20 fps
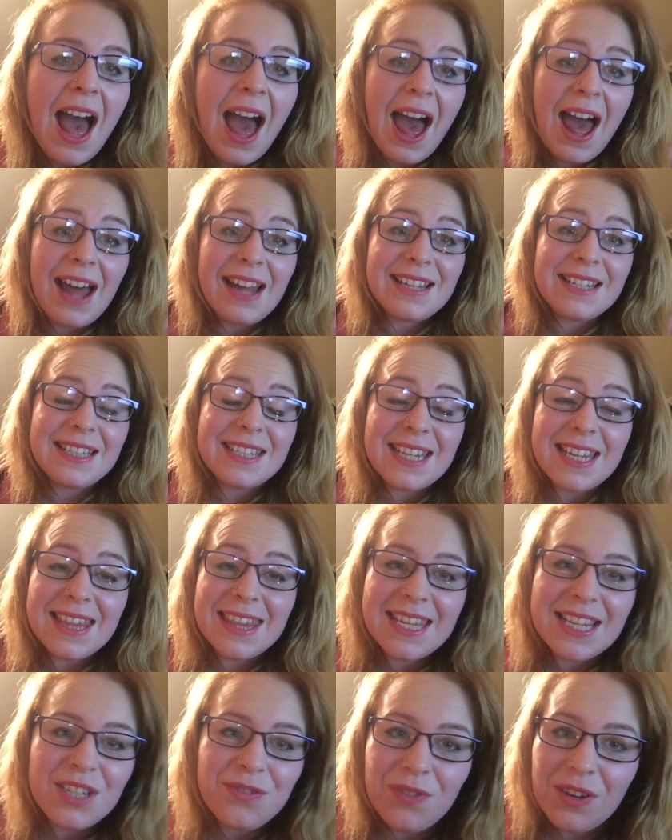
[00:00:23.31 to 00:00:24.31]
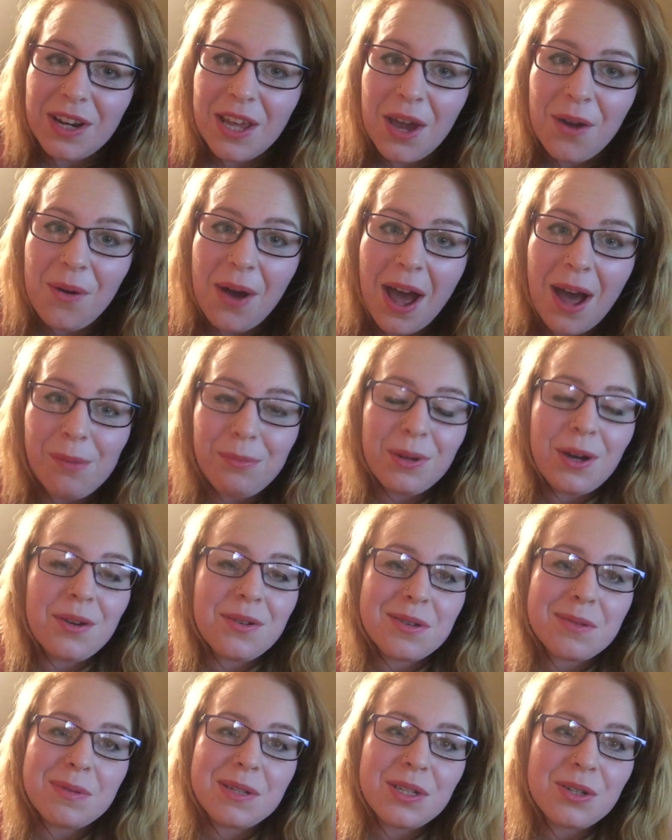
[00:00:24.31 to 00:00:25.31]
and in this video I'm
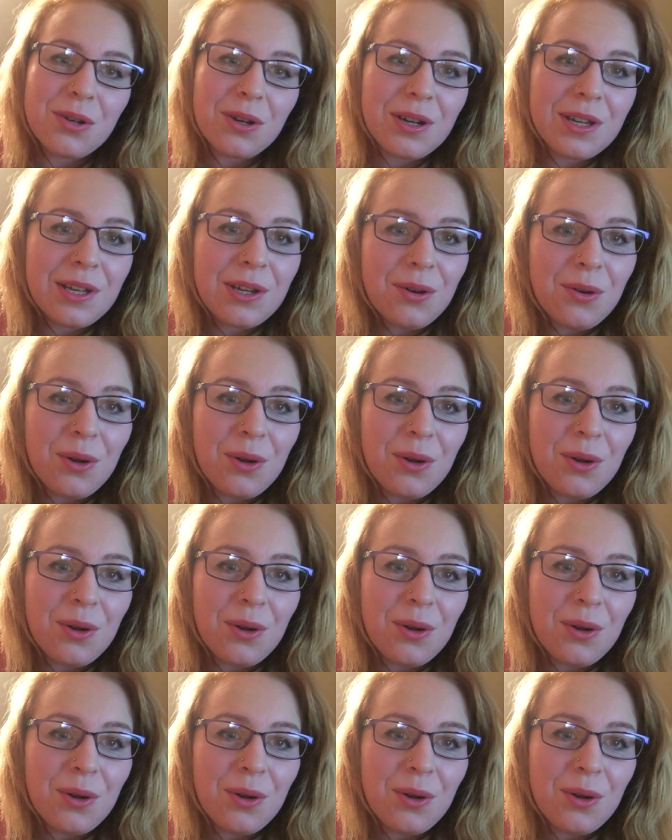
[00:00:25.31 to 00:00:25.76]
going to be talking